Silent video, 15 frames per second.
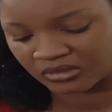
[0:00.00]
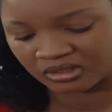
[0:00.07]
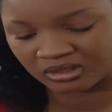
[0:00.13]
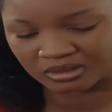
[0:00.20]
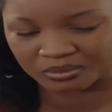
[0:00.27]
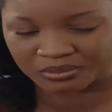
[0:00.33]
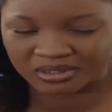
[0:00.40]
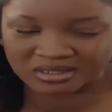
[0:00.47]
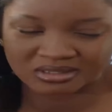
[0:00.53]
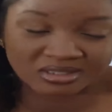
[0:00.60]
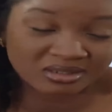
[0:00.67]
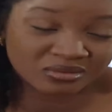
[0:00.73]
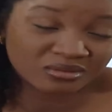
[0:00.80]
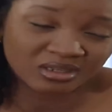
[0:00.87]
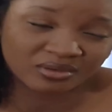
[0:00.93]
I'll pass. I
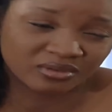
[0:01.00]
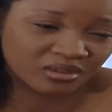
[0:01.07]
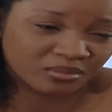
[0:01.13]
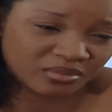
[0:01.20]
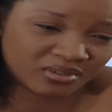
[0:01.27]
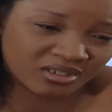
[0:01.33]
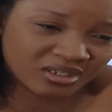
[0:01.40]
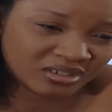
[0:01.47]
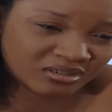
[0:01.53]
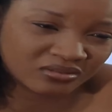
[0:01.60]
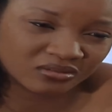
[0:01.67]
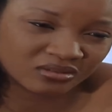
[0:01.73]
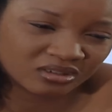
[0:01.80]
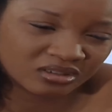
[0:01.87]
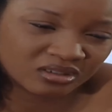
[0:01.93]
don't have an appetite,
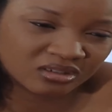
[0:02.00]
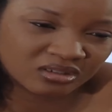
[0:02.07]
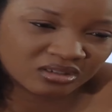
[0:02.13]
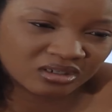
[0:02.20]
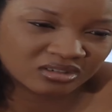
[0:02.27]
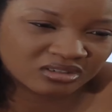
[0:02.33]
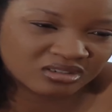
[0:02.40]
really.